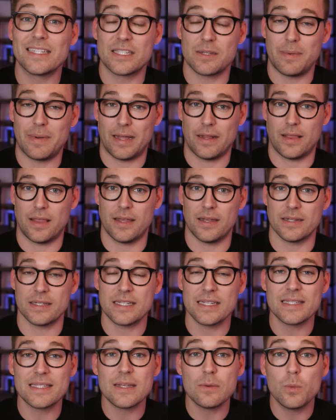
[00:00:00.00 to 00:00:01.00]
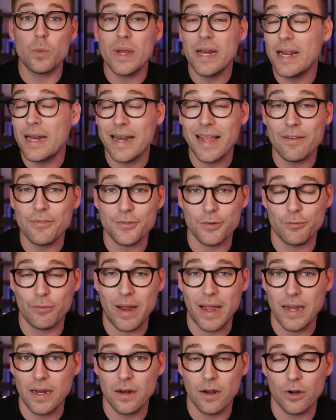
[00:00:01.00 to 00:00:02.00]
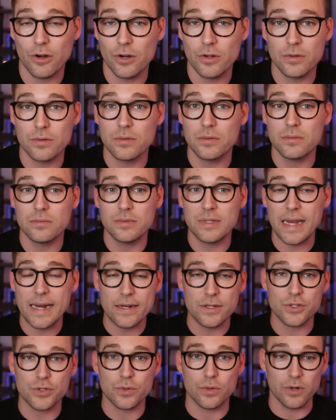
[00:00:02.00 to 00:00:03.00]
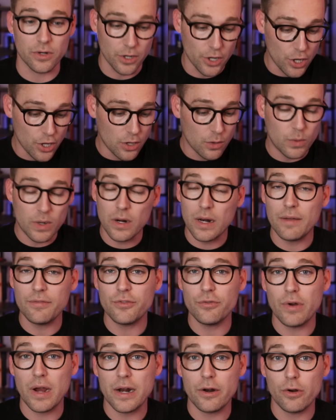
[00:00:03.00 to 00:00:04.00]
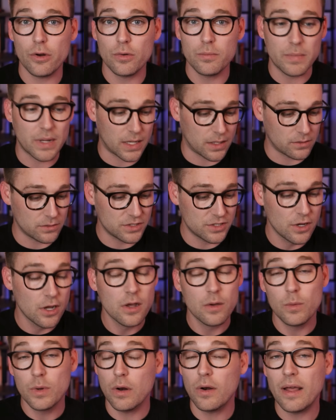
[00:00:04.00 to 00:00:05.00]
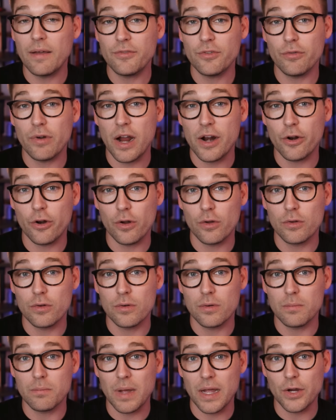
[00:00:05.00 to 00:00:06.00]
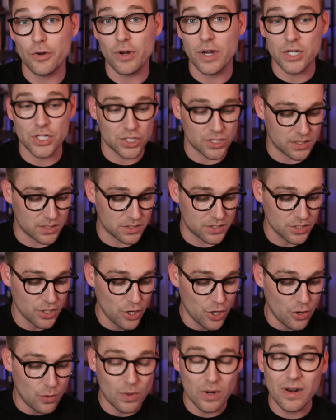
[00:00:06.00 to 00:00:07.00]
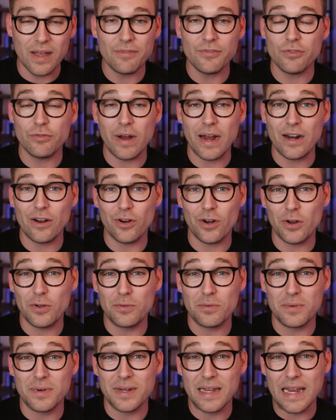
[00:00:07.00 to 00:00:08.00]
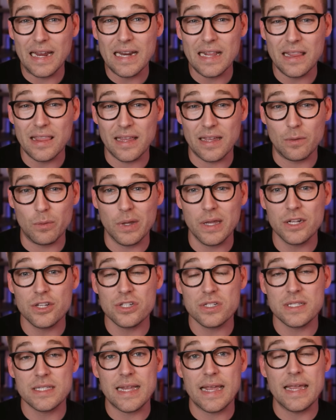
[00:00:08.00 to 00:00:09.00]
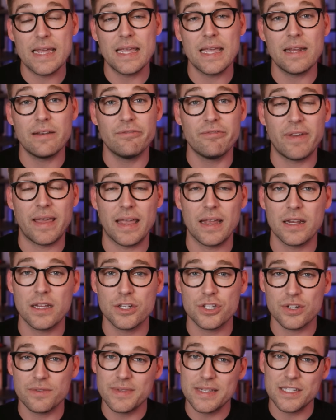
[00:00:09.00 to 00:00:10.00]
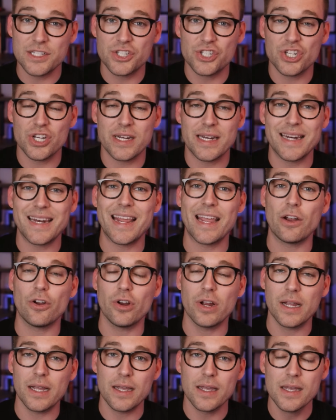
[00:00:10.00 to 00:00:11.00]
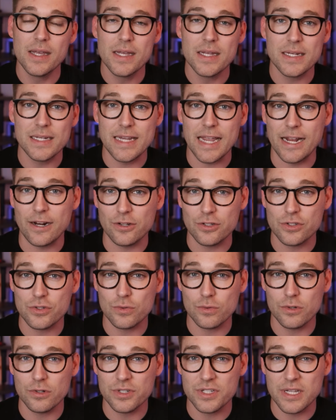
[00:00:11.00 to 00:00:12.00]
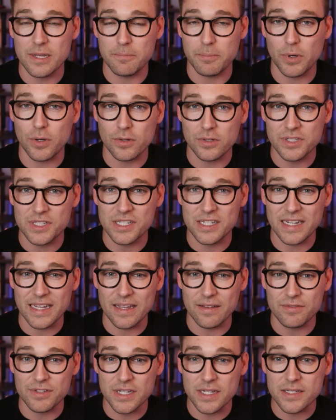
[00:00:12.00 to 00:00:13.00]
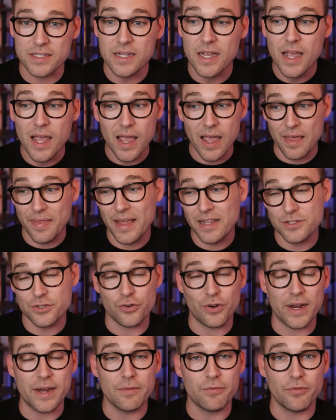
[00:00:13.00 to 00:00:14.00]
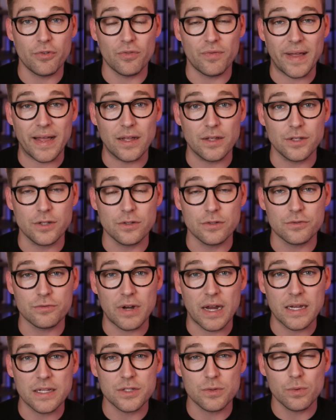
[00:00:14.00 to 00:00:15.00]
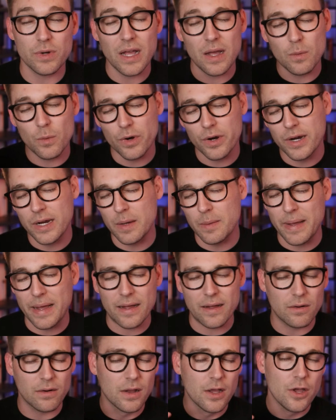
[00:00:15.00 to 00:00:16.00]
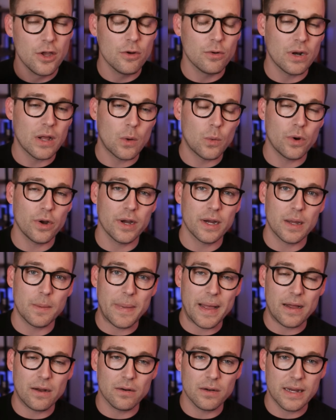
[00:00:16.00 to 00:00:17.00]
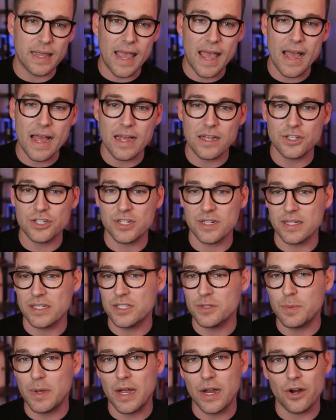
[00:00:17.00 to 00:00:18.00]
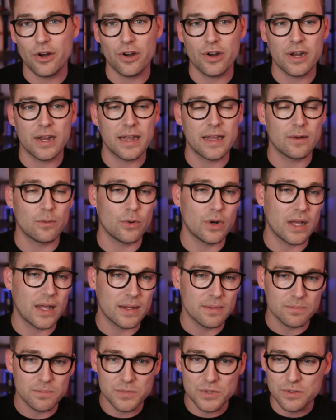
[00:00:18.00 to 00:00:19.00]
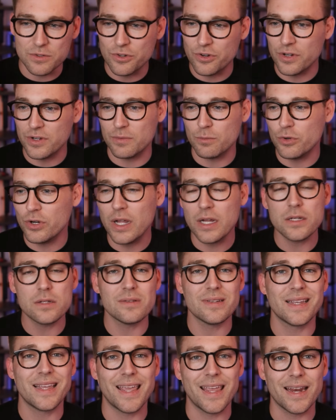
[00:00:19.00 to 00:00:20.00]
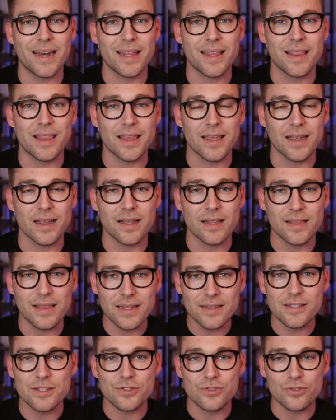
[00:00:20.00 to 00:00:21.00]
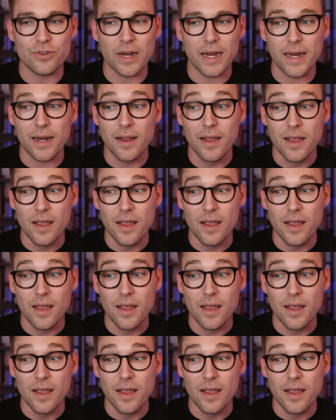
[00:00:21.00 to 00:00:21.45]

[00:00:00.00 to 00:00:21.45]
about this is that we didn't have to write our own data store. We don't have to write our own models. We don't have to write our own migrations. We don't have to write our own anything. We can just take advantage of these generic data stores that Pulse gives us. And that's great for values, right? So we're not worrying about cache and expiring, and we're not doing anything. This is great.